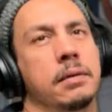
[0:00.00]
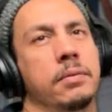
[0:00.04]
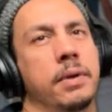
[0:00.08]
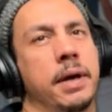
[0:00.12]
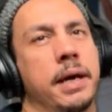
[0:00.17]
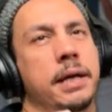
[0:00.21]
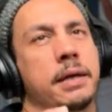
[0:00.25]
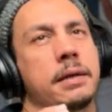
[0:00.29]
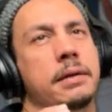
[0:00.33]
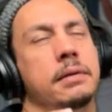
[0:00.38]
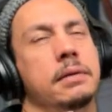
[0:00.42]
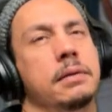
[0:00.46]
the
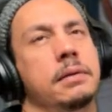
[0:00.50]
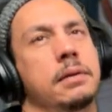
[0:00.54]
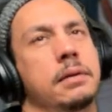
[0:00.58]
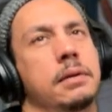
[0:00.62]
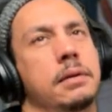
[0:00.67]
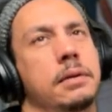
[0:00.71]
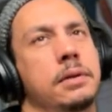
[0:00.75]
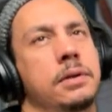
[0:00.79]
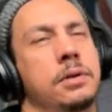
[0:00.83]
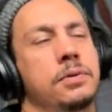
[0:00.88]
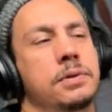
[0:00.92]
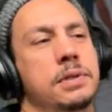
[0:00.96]
right
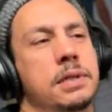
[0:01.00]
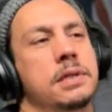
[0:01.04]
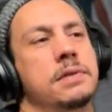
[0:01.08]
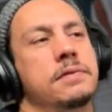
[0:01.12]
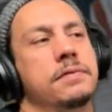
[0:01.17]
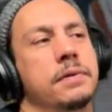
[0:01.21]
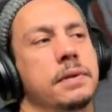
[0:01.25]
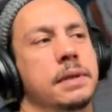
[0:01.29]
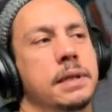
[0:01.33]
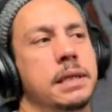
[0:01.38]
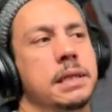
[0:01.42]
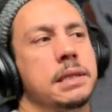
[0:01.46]

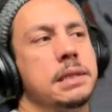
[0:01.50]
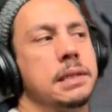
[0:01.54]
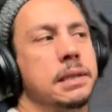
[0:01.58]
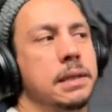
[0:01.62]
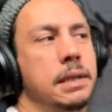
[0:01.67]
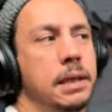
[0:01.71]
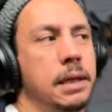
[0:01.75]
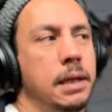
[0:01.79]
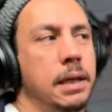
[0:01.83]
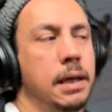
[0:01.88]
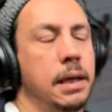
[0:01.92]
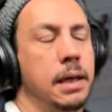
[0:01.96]
usage for this.